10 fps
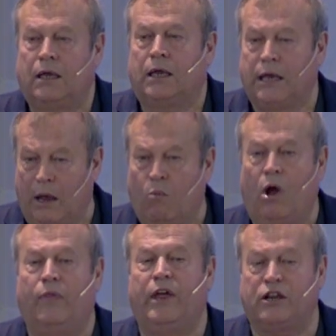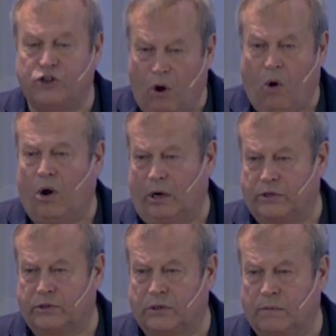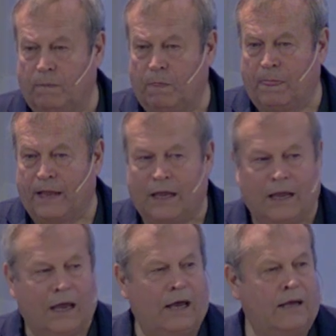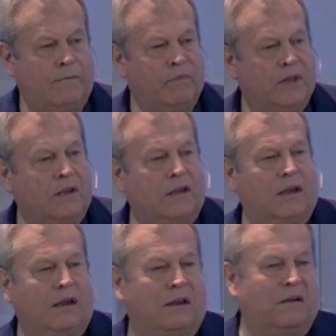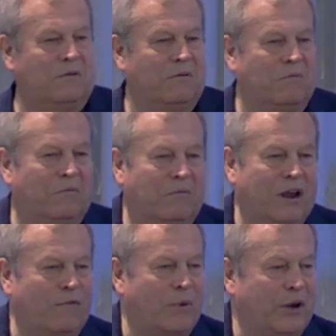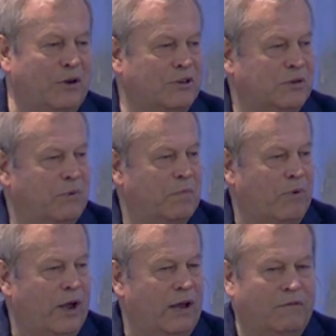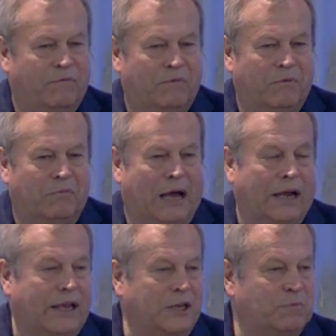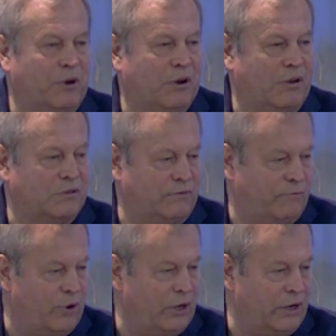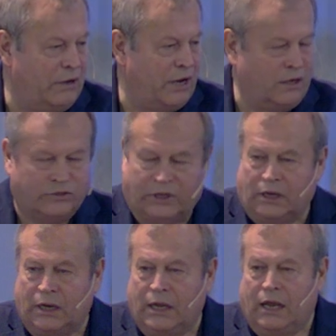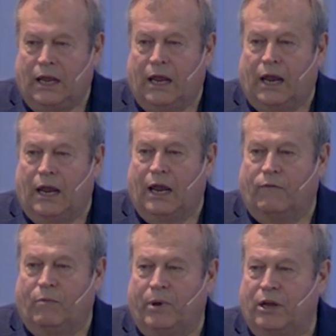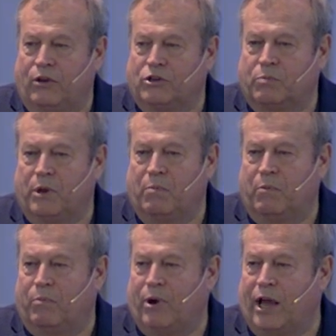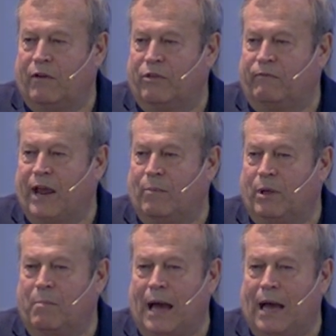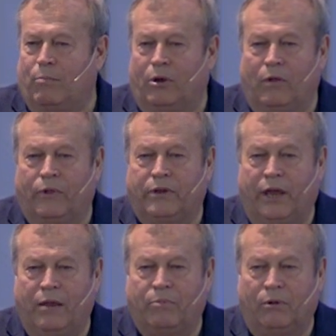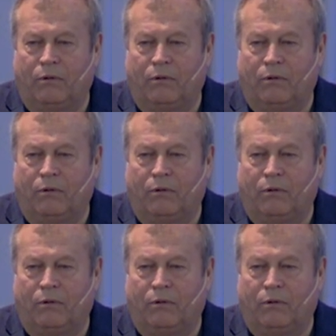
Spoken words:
Get one that is yours. Everybody used to be proud of, I guess because of Willie Nelson, everybody used to be proud of the family Bible on the table.